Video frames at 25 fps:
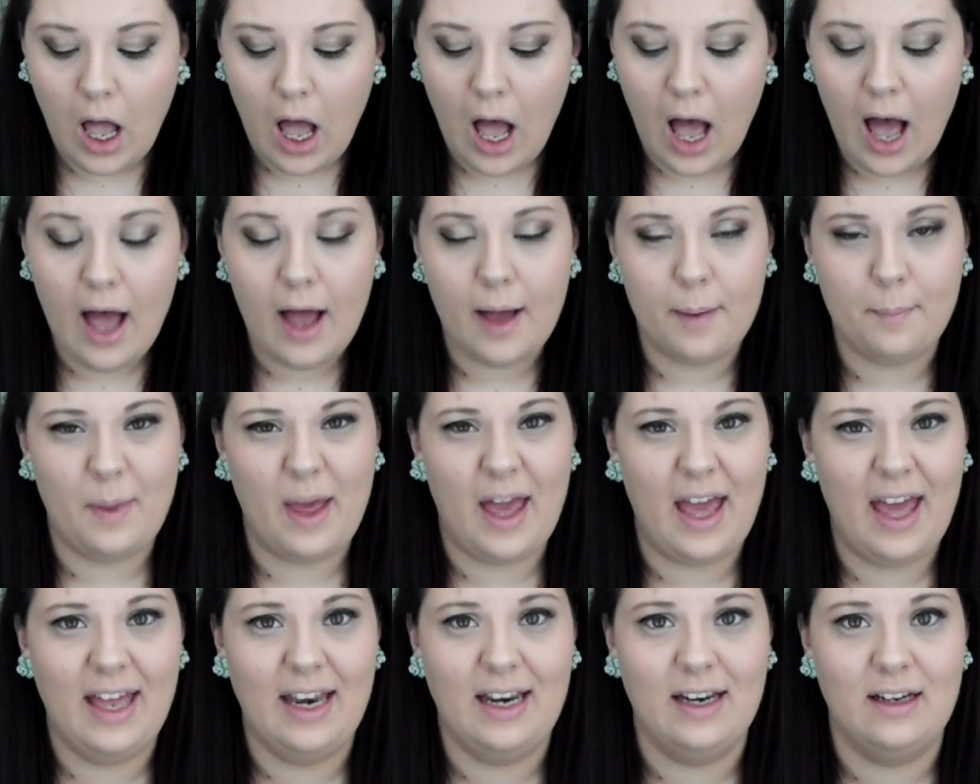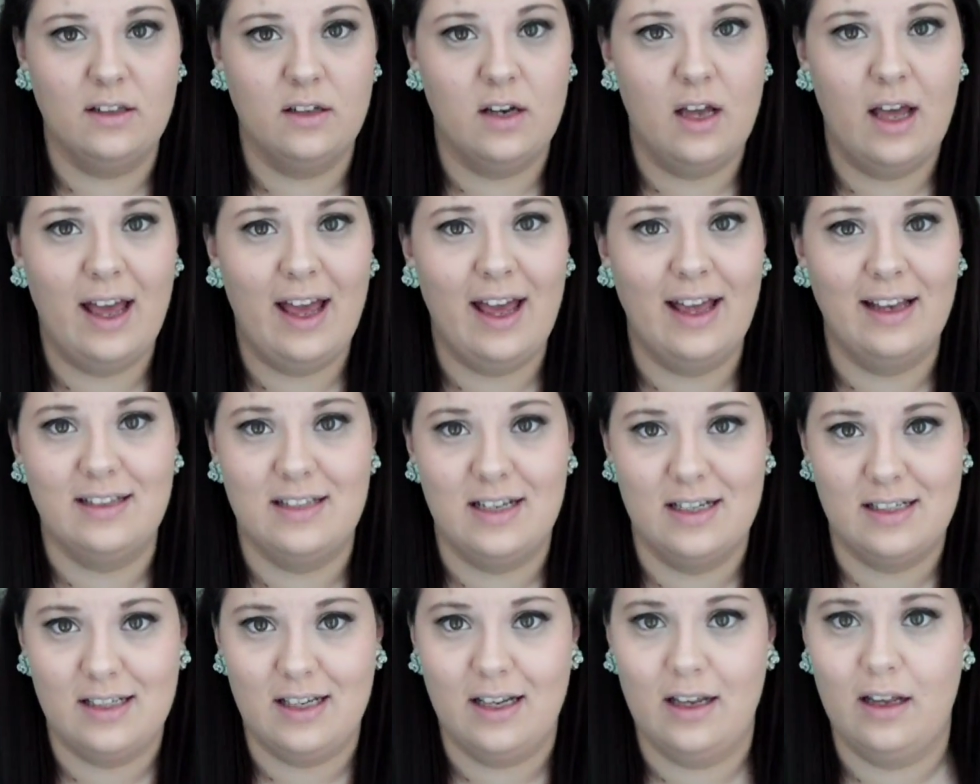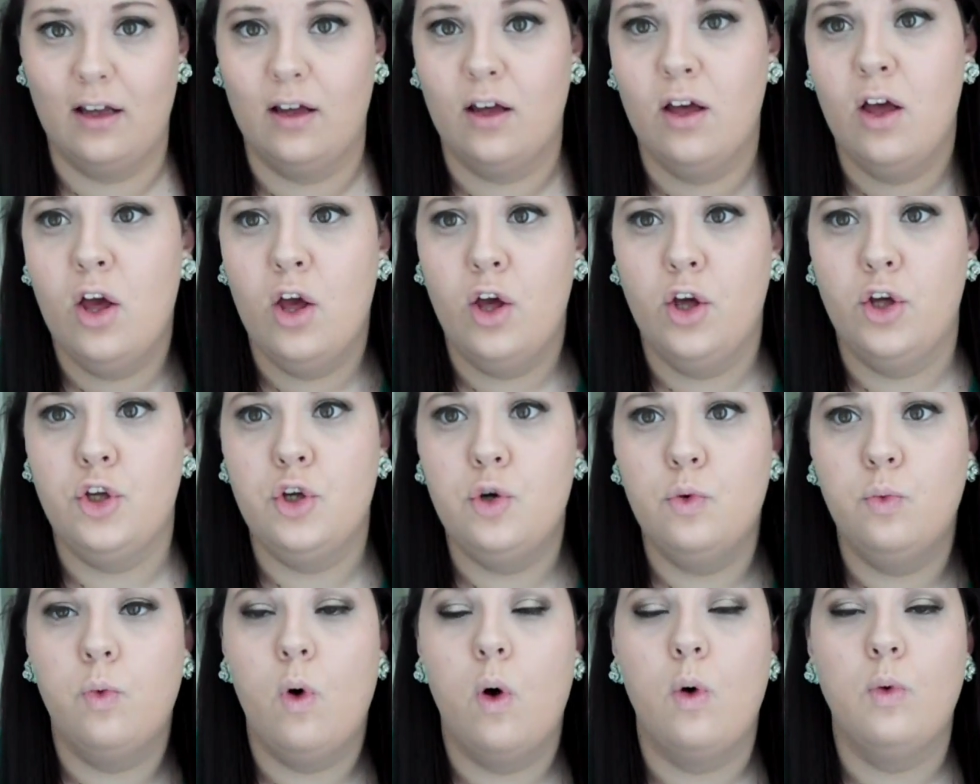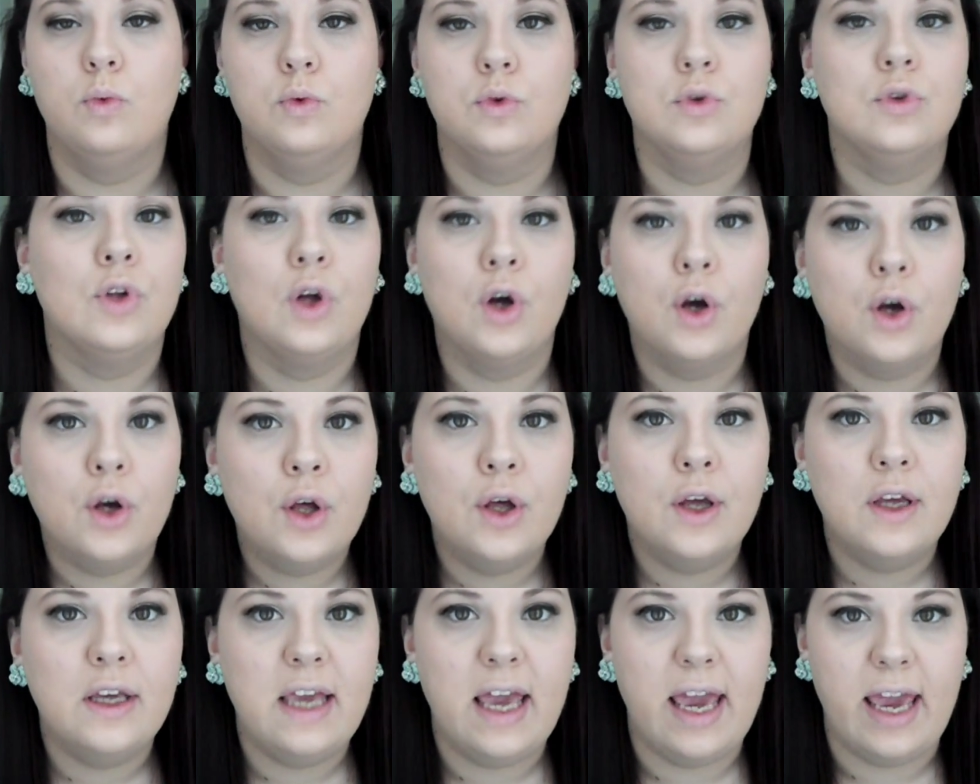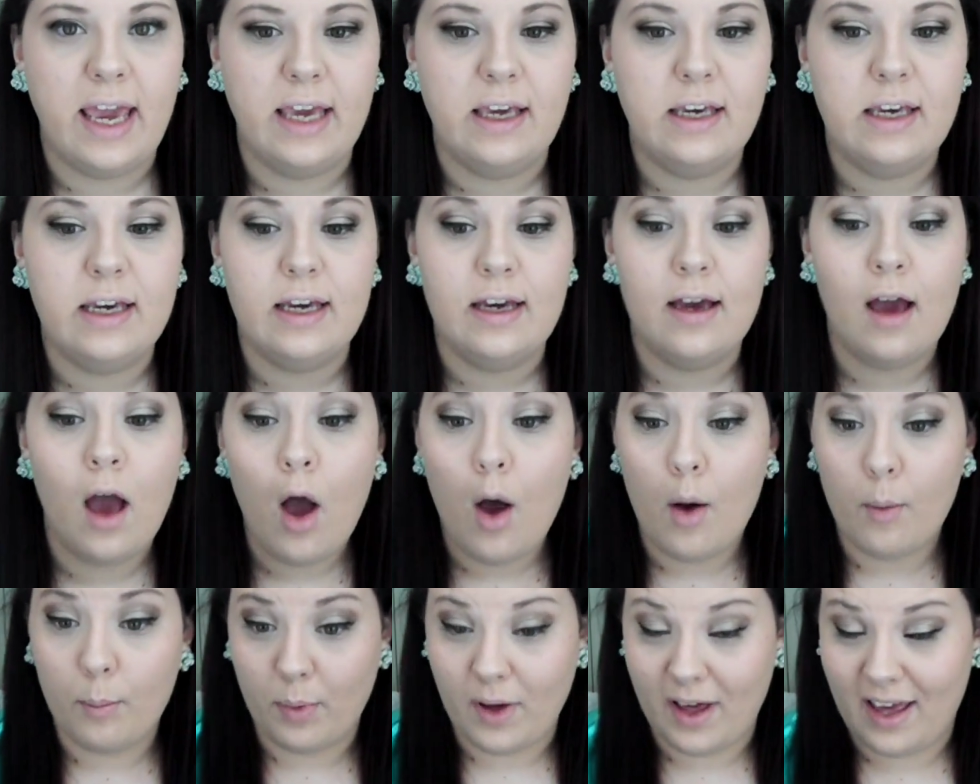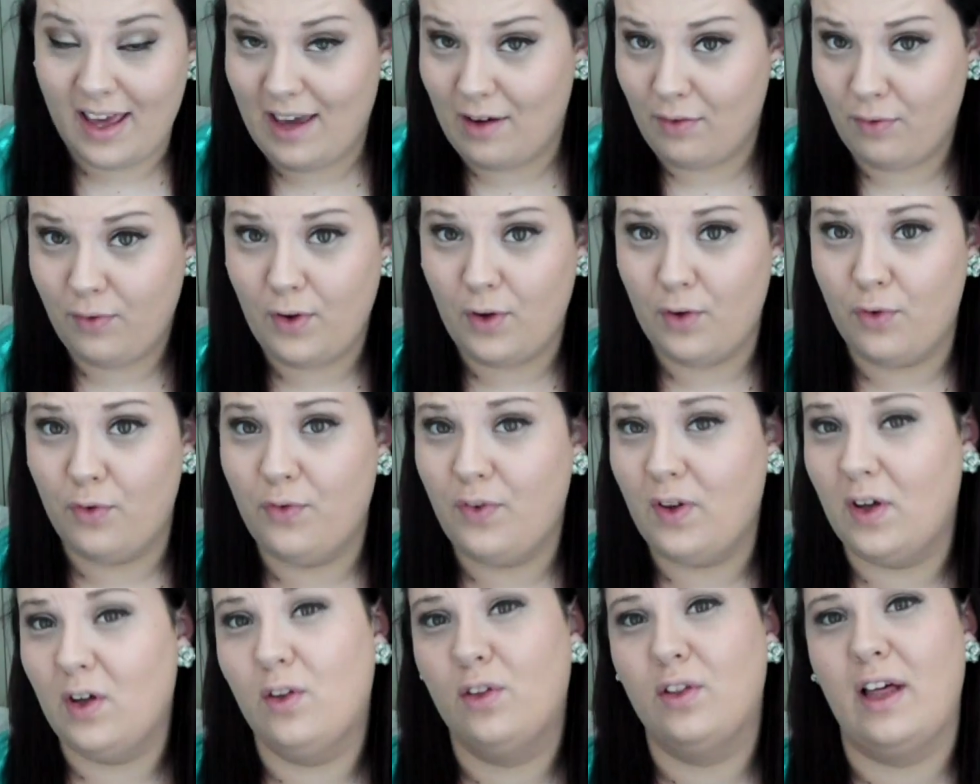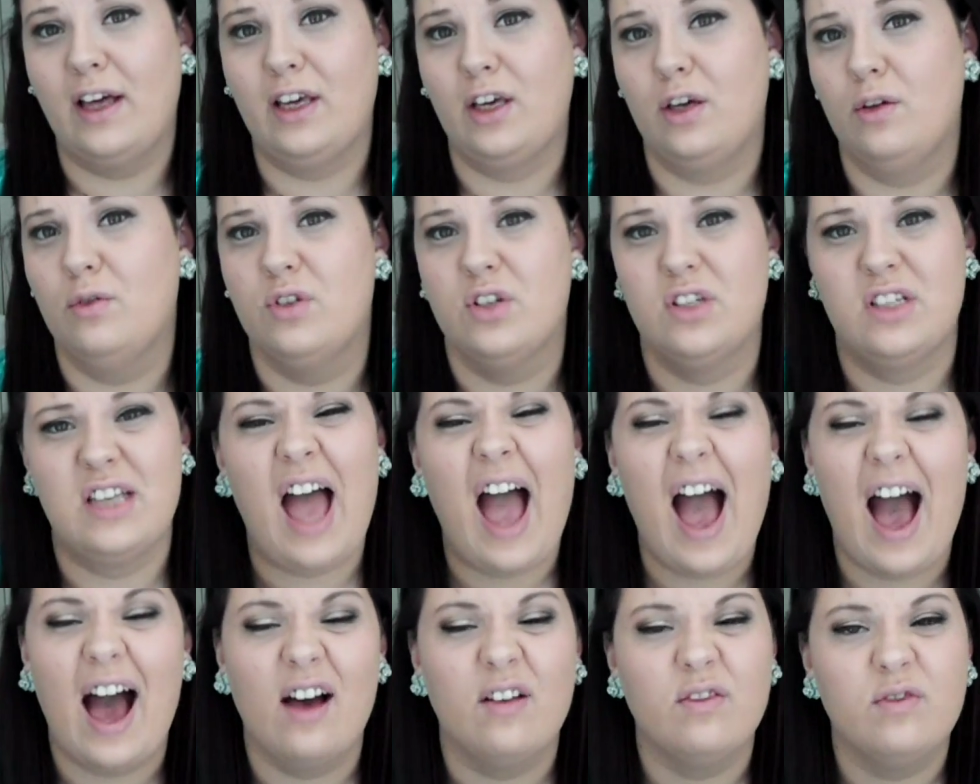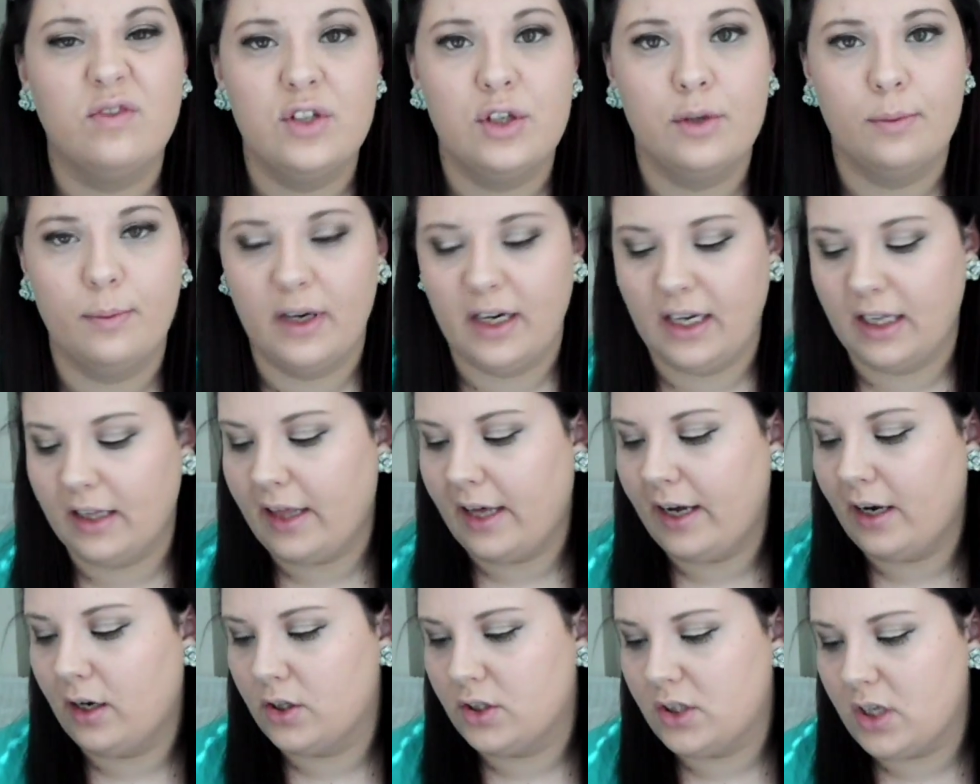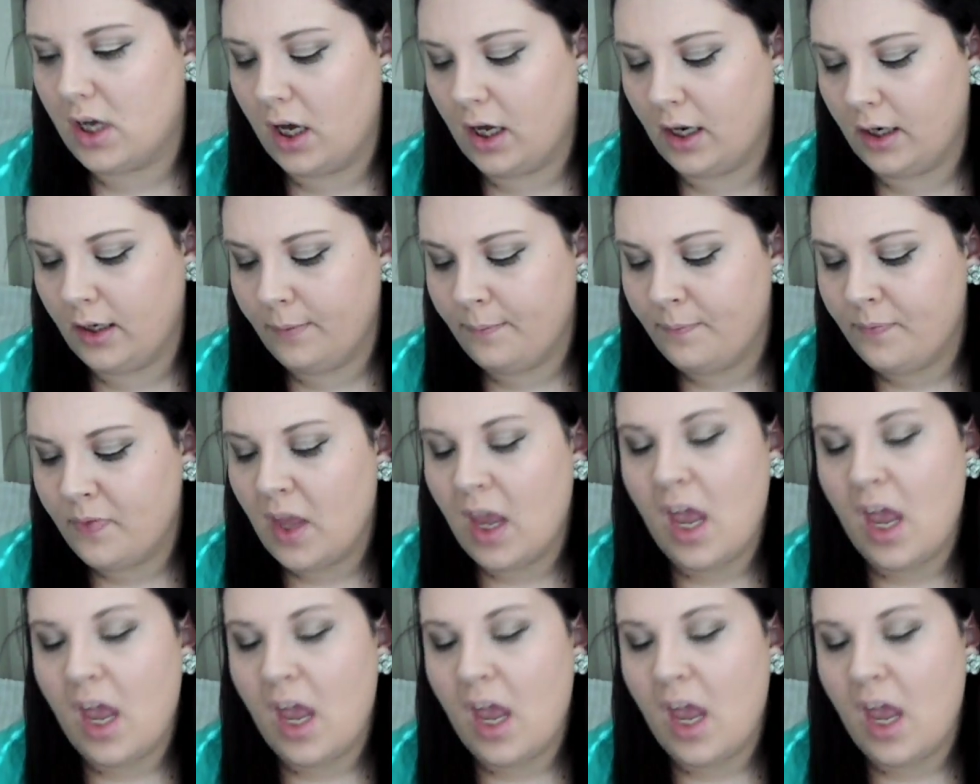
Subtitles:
And it doesn't, you won't look cakey. But if you feel like you just have too many layers on,